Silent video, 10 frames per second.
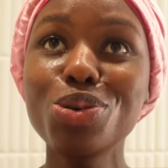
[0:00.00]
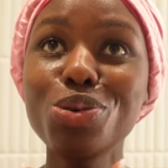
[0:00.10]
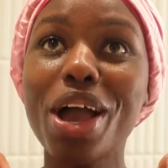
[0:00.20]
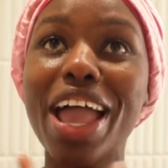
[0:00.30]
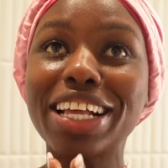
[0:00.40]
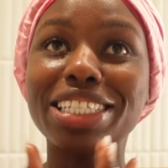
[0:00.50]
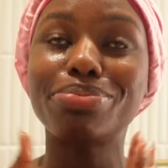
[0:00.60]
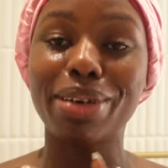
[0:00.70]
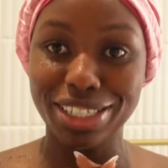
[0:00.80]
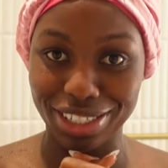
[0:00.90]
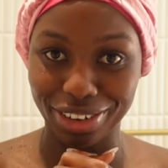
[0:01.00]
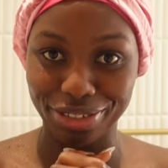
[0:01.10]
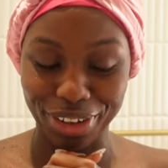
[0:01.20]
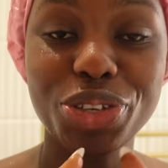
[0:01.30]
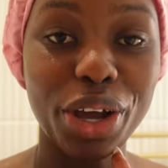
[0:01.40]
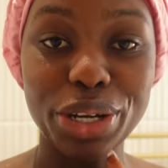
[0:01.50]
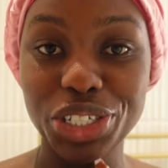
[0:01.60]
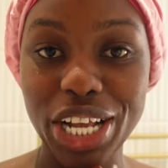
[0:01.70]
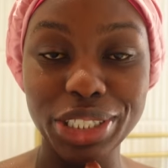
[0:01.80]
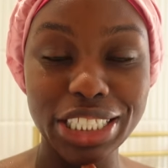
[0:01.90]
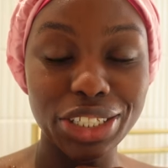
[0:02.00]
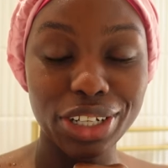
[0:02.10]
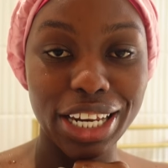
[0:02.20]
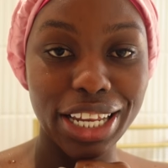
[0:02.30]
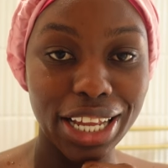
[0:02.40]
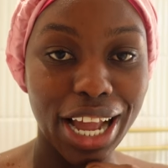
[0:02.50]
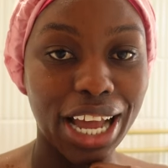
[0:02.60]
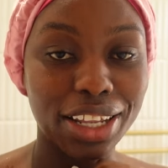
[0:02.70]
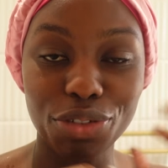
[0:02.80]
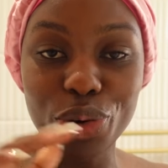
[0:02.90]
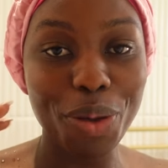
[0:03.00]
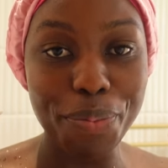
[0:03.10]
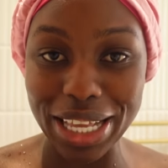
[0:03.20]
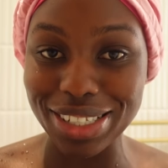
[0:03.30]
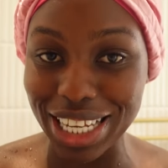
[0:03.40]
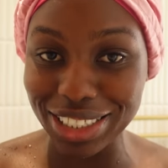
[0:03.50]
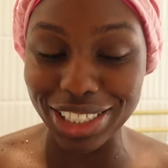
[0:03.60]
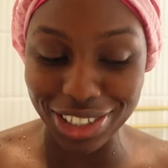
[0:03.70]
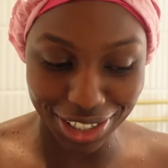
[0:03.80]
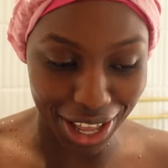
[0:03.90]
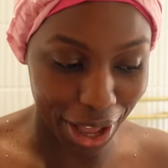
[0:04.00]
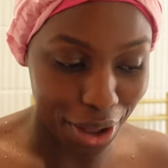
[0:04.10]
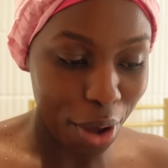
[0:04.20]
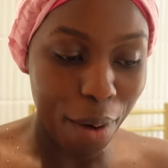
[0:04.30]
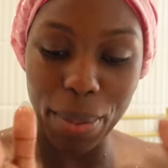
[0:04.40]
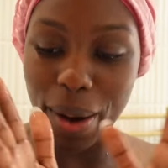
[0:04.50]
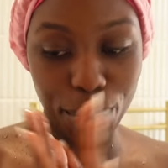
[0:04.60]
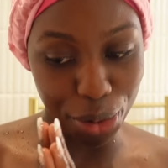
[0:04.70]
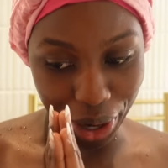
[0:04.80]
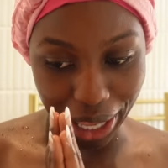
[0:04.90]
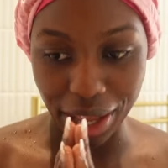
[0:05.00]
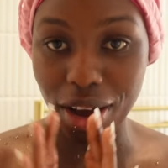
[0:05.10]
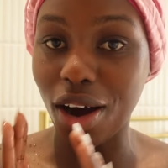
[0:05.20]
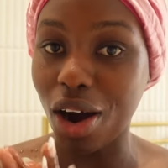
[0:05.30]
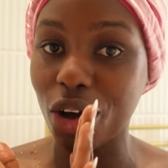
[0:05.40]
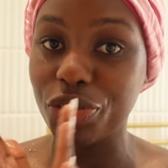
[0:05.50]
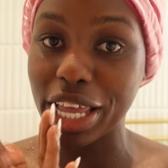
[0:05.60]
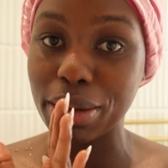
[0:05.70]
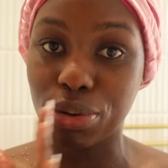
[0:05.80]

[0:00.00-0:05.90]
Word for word: too expensive. So I go to Chelsea Dental Clinic and they've got the best dentists there, but boy, are they